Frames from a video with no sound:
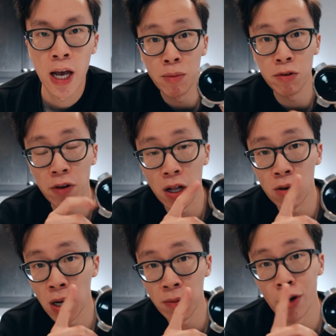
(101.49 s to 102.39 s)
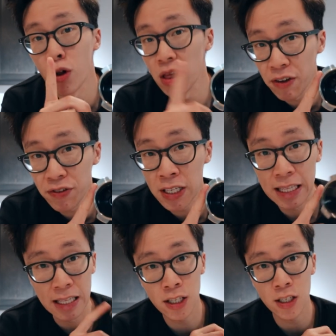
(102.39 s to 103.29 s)
I'm gonna follow me,
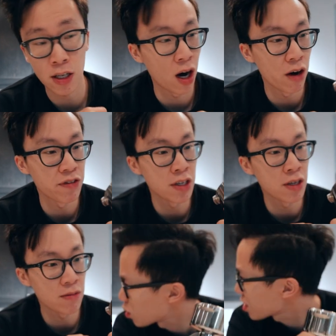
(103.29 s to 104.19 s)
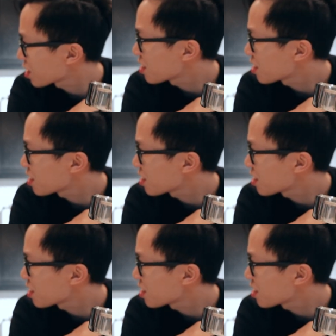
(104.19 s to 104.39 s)
lifting this coffee, what is it